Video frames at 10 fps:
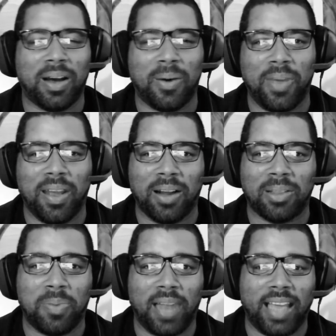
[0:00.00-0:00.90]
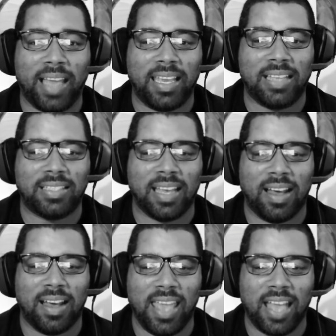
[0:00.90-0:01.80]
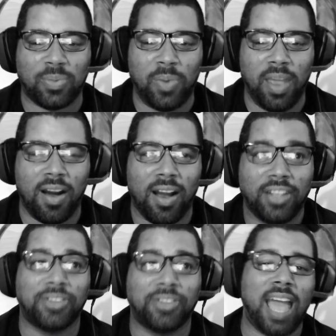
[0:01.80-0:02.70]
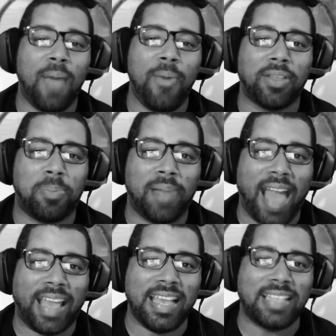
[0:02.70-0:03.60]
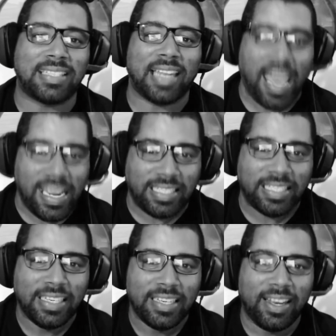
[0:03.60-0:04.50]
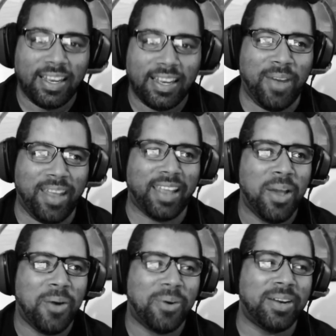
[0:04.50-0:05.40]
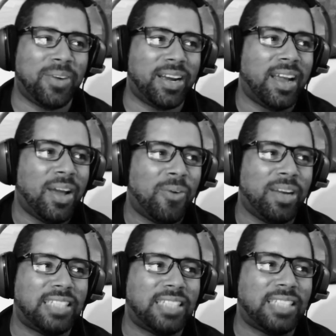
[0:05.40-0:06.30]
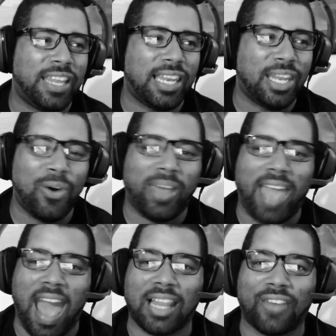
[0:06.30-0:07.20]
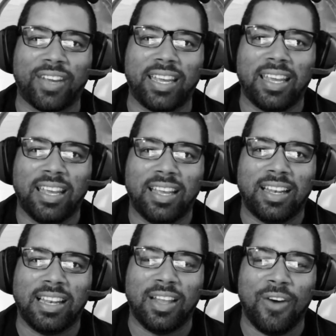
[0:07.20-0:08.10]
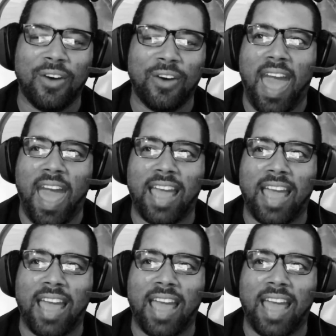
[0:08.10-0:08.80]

we are the Black Geeks. Yes, we are. No, tonight we are the Black Geeks Light. we're definitely low calorie, low fat. If